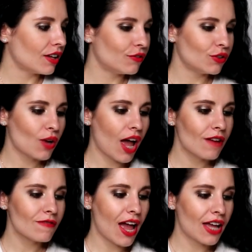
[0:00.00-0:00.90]
If you
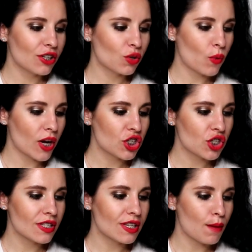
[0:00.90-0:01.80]
have any
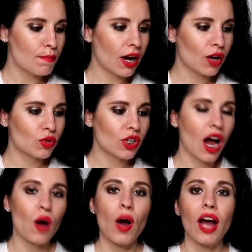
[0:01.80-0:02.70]
questions about
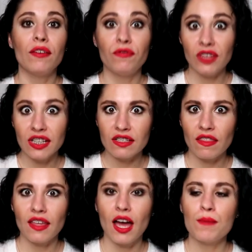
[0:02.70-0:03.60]
how I
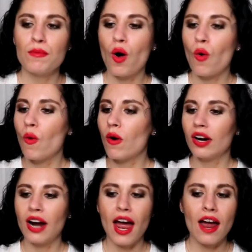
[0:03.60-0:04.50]
feed them
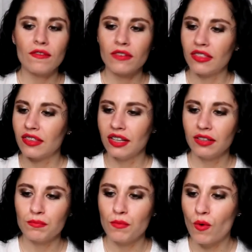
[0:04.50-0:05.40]
or
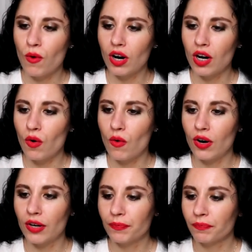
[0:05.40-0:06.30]
everything more
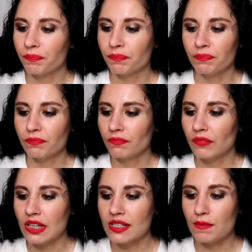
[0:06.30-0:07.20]
or
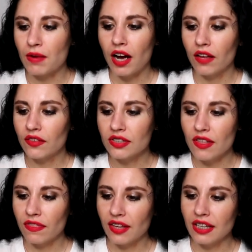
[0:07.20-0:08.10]
some
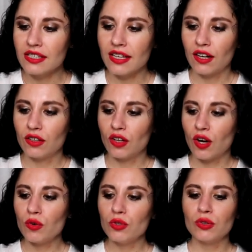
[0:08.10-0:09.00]
other things that I
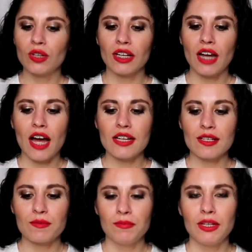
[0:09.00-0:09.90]
know, you can
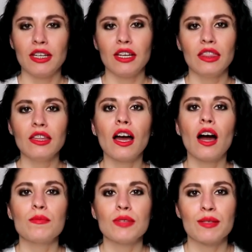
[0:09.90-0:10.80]
ask me in the
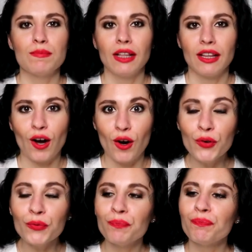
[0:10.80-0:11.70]
comments
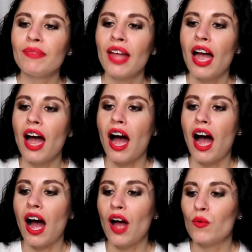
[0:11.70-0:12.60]
below.
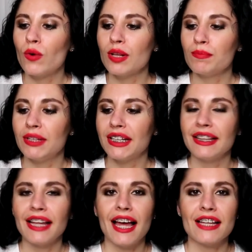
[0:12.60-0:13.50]
I will be
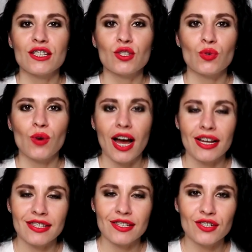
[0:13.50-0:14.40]
glad to
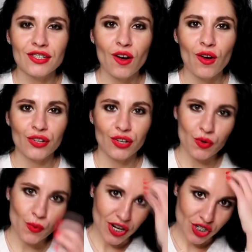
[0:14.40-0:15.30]
answer all your
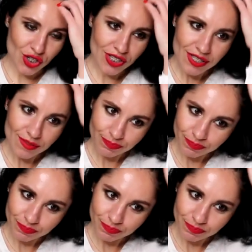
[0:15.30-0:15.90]
questions.